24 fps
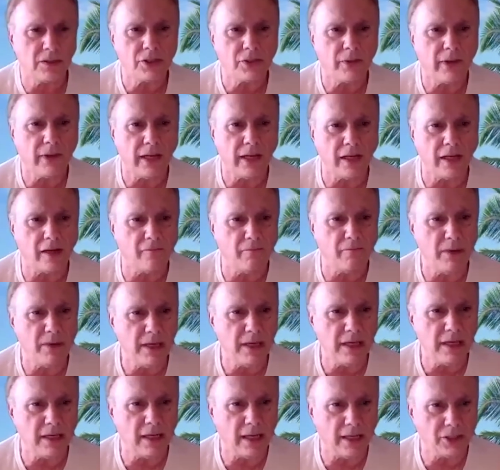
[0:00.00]
training of
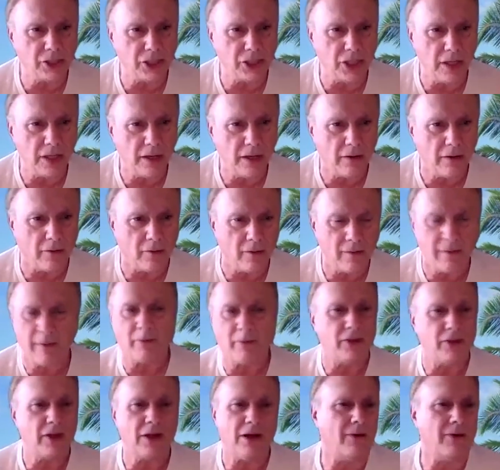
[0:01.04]
being an engineer.
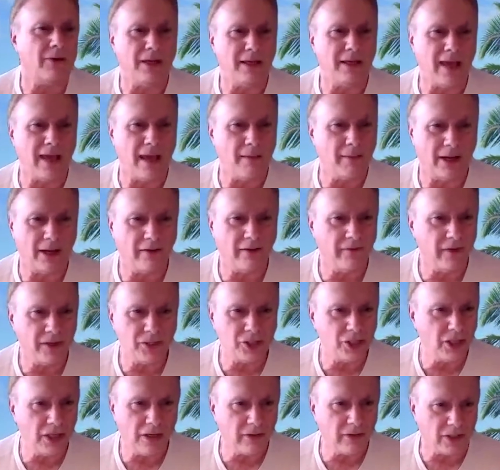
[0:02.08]
Remember, they already came out of
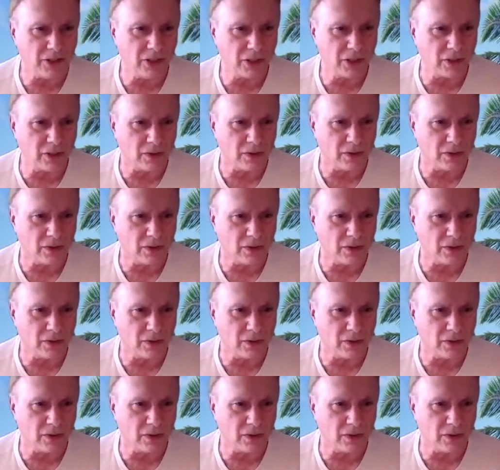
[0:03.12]
engineering school.